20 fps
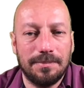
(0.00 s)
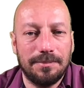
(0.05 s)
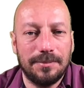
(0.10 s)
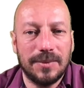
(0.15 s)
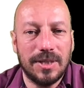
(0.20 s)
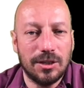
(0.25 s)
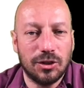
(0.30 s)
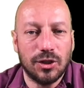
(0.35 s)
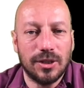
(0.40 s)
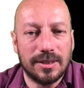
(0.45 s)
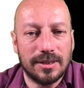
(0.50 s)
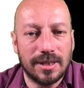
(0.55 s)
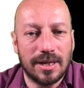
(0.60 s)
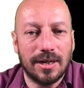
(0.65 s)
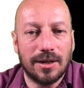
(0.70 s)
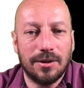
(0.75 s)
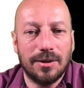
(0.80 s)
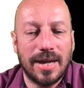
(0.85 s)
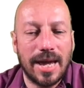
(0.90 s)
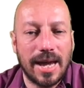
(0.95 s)
digits
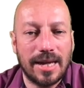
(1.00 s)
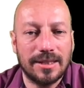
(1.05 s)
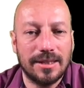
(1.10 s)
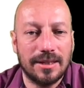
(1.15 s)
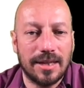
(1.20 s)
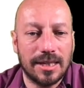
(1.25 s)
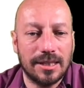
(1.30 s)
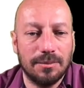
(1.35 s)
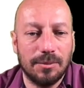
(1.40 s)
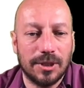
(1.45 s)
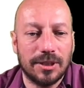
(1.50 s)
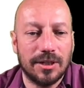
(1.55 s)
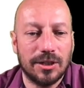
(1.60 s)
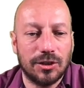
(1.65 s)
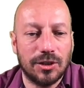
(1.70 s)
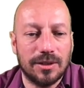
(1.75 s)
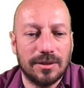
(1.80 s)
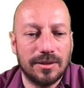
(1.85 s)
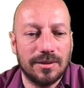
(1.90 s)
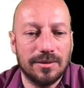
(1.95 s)
are hexadecimal
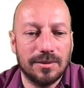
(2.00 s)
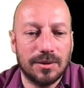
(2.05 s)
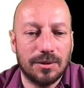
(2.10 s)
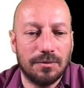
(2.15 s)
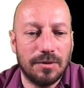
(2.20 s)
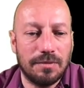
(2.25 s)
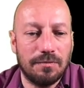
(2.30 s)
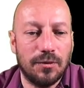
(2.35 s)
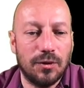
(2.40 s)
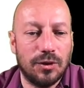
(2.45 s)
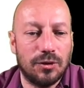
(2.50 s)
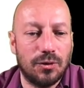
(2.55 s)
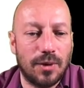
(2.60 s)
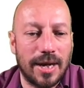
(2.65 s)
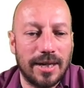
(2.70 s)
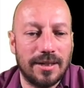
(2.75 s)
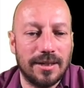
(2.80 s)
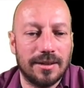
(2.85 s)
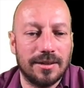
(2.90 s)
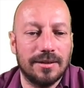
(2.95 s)
digits. So we would
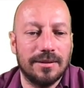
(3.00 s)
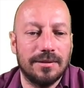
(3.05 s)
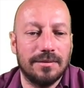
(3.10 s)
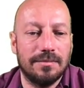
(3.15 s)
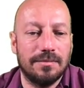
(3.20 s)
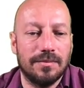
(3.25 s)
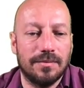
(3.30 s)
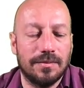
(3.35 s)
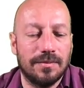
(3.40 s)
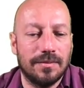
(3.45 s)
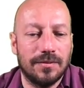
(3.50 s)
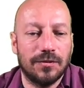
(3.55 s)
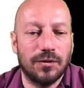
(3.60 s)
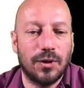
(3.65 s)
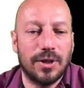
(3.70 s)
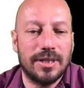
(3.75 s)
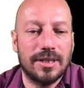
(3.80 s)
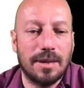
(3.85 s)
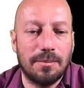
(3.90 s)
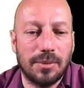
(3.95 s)
write it, for
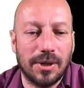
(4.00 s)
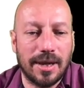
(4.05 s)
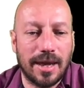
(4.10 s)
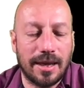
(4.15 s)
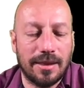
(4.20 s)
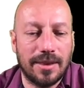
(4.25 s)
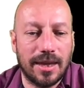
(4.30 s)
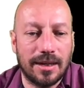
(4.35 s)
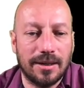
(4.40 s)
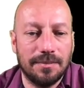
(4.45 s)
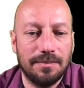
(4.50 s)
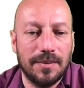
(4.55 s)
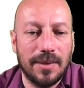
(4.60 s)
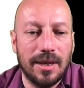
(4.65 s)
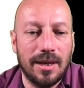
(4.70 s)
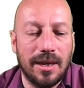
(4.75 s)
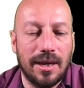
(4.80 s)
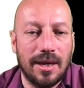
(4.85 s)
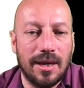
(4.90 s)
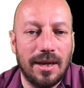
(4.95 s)
example, like that.
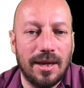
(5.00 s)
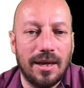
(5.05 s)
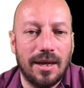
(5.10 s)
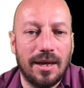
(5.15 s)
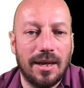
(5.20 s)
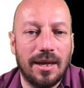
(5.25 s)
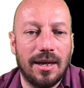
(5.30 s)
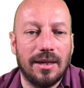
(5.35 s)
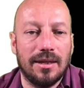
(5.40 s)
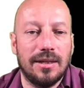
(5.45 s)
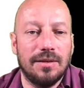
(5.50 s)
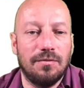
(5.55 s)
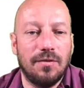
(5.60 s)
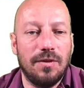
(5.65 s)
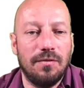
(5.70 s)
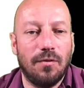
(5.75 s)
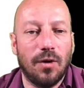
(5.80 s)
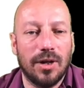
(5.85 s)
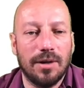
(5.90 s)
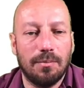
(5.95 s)
And if we
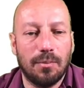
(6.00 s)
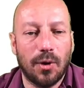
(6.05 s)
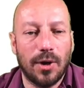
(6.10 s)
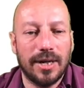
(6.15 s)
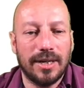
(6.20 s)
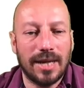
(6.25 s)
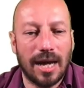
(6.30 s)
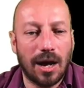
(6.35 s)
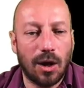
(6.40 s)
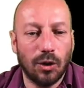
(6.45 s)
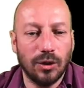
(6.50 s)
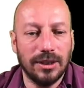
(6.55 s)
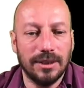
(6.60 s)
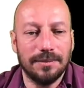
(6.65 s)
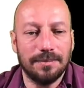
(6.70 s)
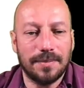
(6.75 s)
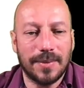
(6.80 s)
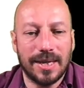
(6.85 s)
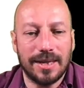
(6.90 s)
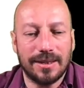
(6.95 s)
want to point out
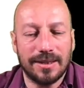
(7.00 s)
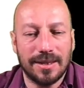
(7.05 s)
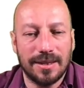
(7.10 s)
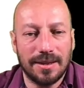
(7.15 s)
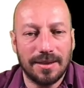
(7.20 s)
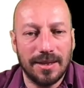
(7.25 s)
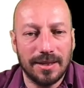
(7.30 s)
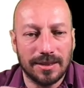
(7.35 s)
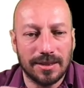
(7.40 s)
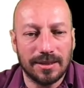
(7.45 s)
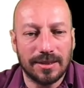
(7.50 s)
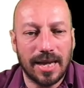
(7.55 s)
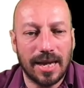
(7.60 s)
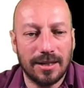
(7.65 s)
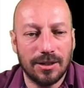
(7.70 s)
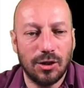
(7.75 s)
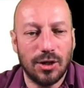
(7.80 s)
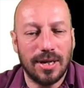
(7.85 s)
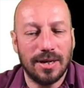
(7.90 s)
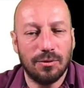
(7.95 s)
that this is
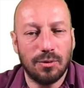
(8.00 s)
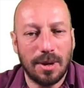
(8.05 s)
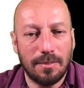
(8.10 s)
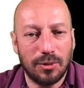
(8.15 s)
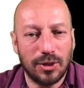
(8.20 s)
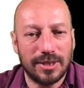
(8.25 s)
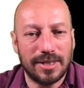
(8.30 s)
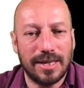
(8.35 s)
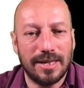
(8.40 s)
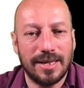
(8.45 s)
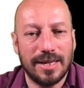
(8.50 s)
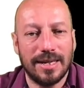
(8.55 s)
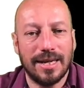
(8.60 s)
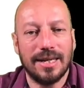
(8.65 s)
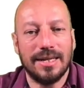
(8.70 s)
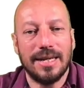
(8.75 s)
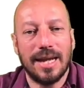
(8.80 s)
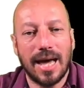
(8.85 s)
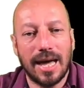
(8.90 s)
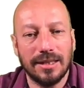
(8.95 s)
actually representing
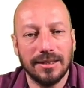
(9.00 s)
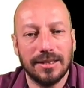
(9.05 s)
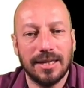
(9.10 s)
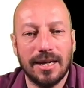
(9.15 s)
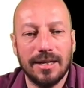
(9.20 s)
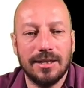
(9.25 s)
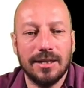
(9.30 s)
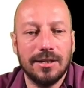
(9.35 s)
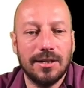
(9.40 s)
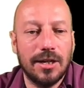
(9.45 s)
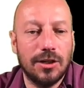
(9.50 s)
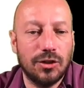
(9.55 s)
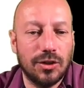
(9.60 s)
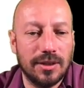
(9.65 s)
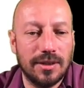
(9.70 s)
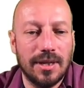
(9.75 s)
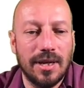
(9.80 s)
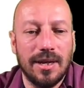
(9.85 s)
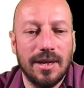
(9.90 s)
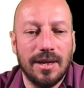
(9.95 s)
an unsigned
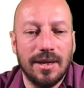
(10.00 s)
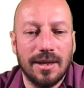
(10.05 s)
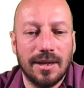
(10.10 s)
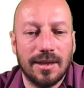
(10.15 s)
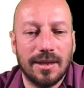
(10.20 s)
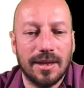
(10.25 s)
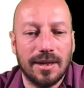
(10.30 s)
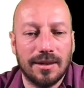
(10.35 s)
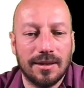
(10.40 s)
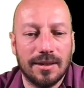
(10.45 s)
integers, then